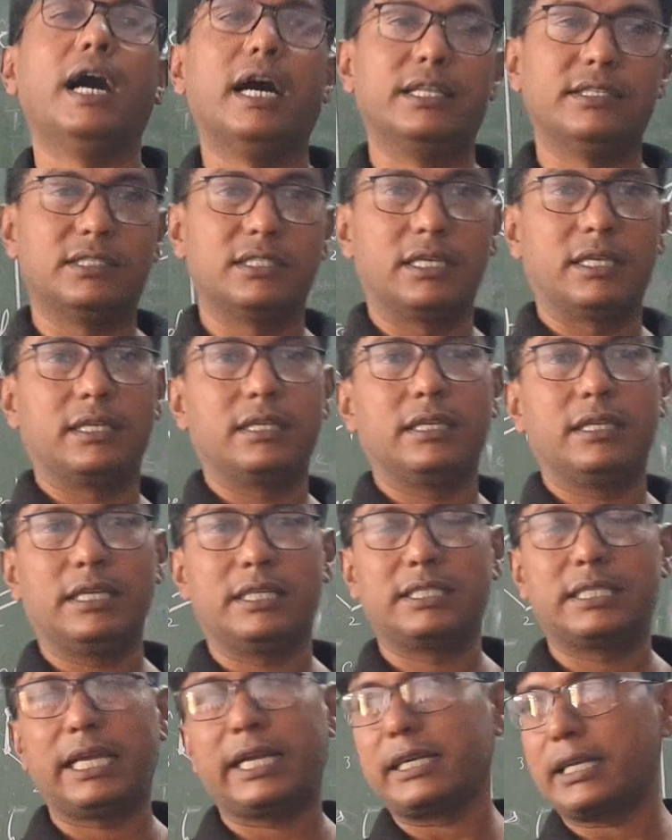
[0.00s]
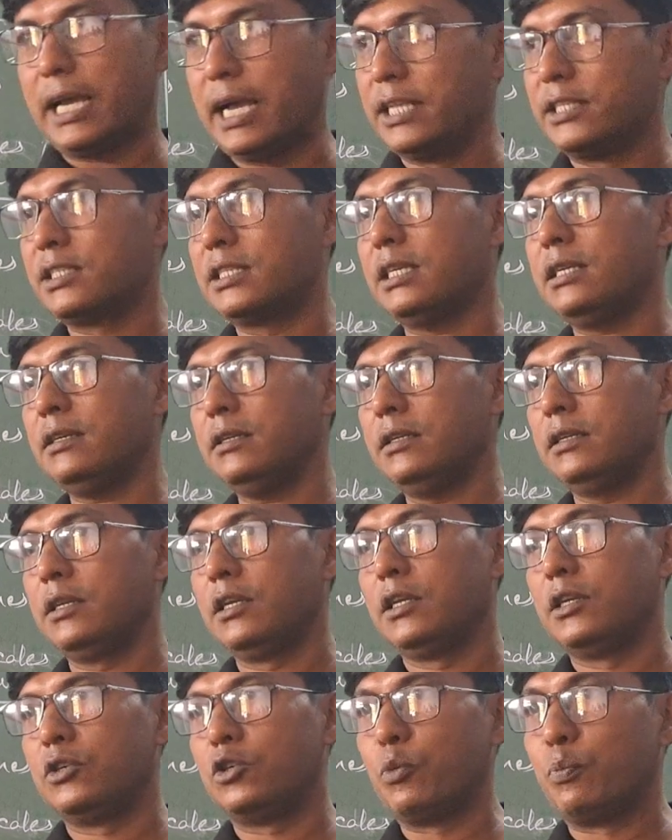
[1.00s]
answer, exact answer
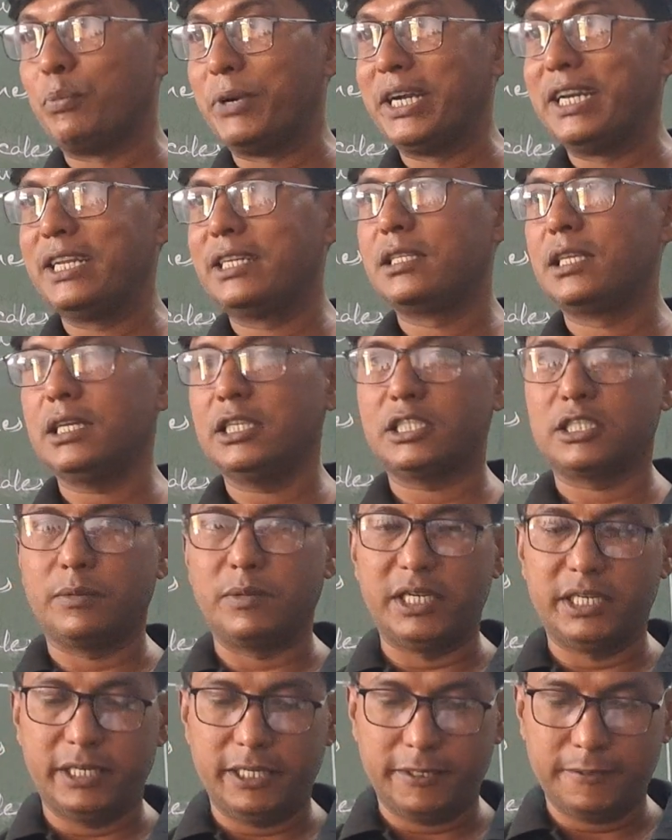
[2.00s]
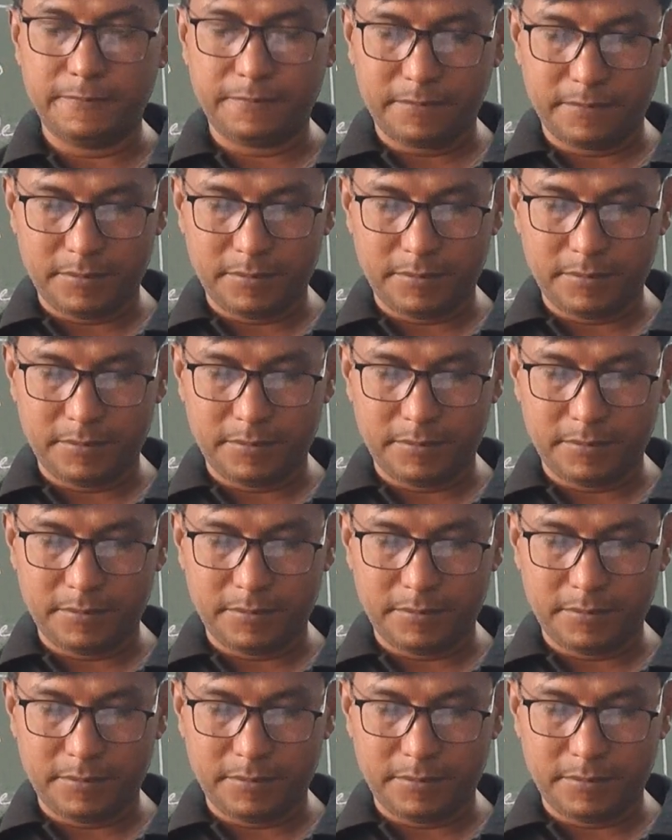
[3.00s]
to predict the stability.